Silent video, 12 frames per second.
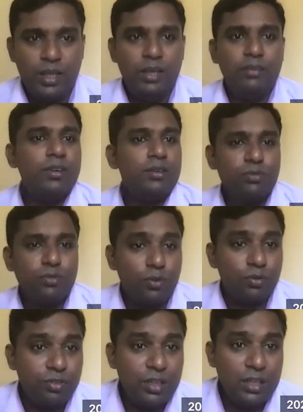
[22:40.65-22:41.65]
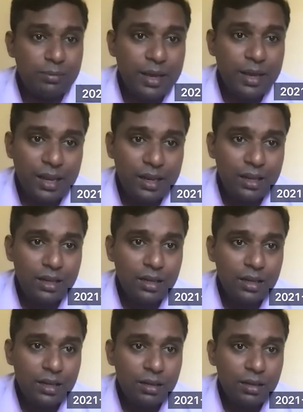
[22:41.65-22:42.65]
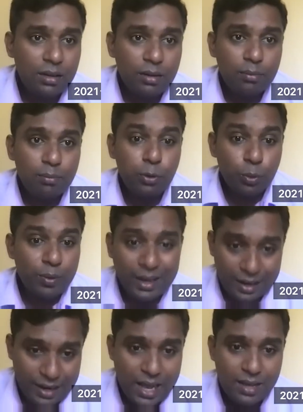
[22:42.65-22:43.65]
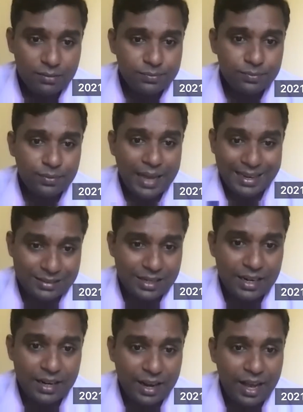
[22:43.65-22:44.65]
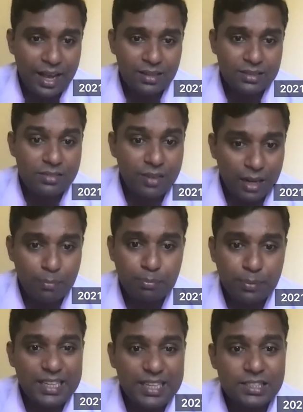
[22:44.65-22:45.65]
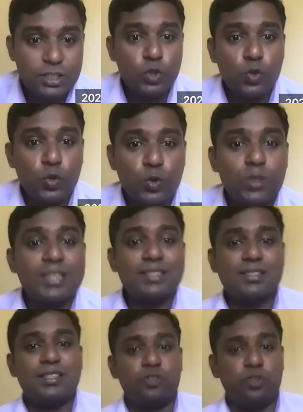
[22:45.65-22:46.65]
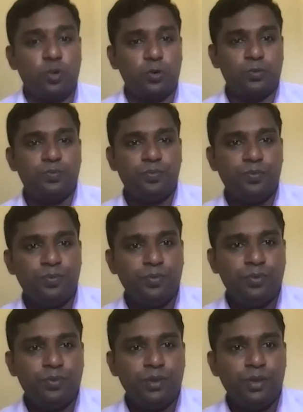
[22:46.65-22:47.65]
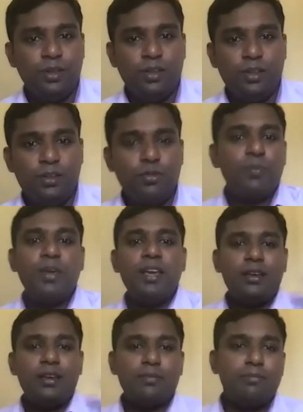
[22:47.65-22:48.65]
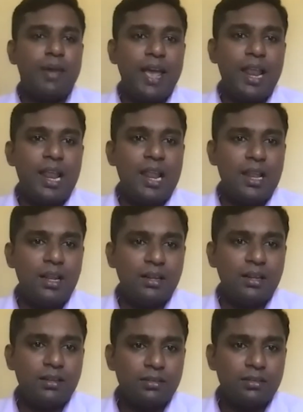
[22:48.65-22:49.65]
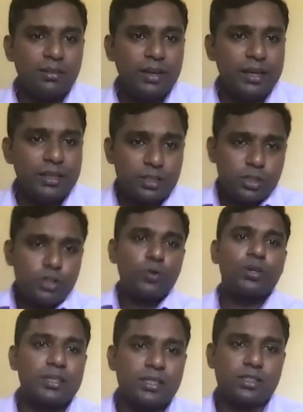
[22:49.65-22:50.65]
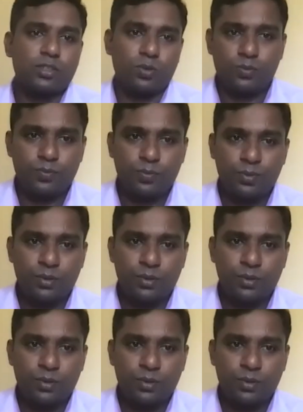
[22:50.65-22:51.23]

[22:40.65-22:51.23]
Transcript: Even for female pubic hair, axillary development is due to testosterone. For me, male, it's due to testosterone.